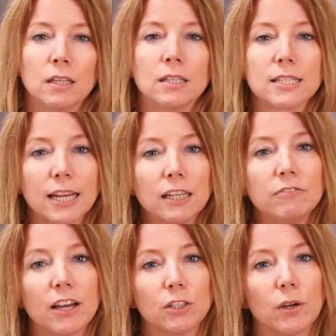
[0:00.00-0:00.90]
The second
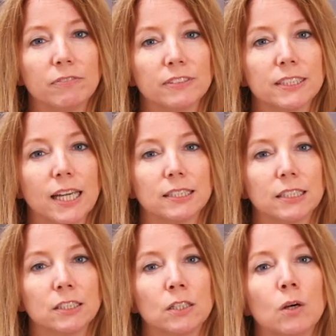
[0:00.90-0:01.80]
value
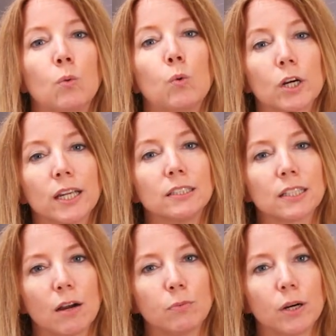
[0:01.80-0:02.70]
emphasizes working
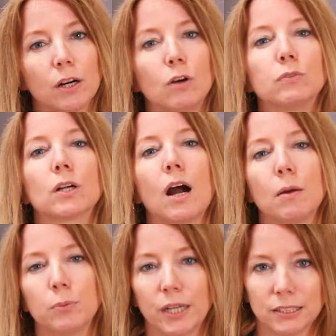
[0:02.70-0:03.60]
software over
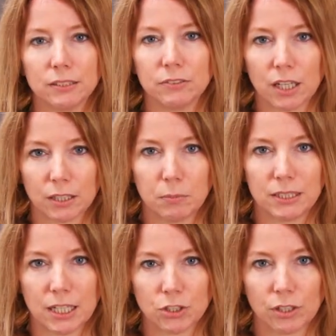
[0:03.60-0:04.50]
comprehensive
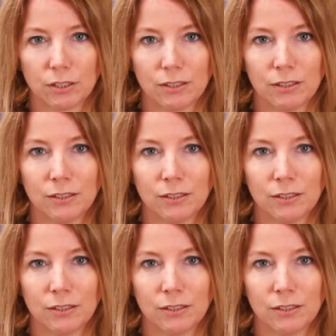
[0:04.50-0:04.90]
documentation,